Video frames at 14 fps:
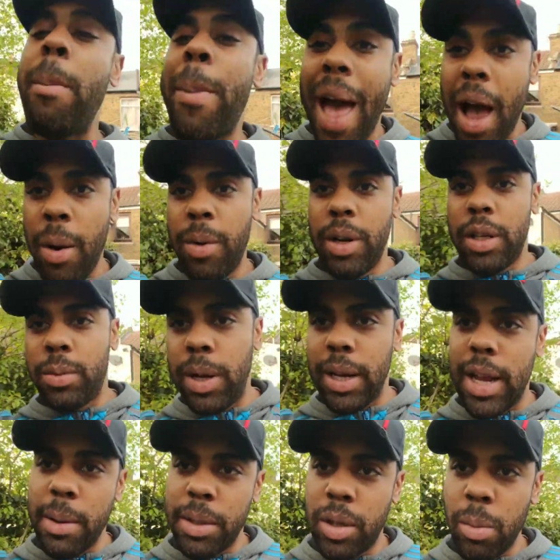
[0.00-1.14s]
powerless when it
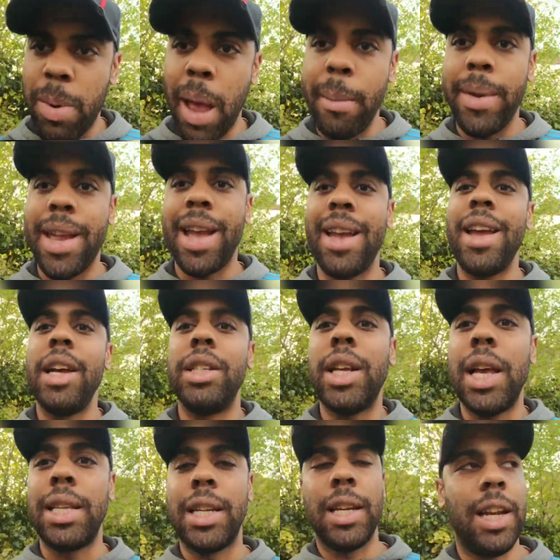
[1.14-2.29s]
comes to Aubameyang, so
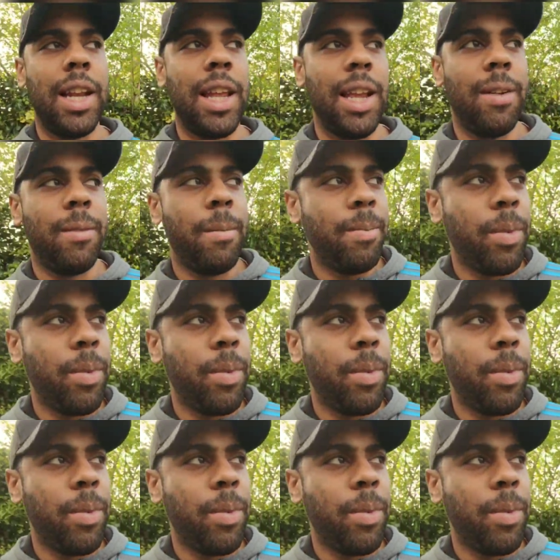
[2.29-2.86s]
he's going to leave.